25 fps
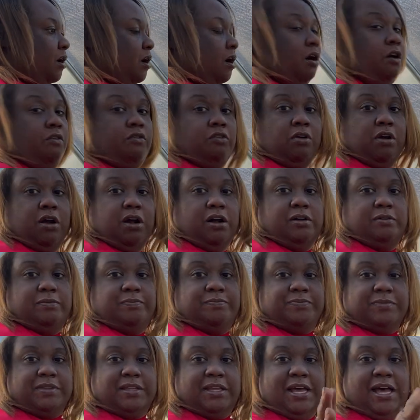overall,
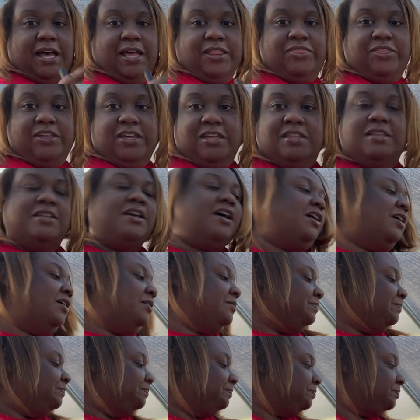I think
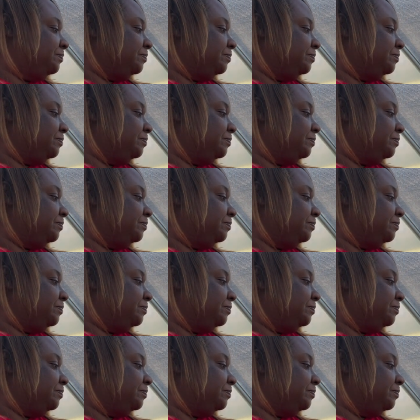um,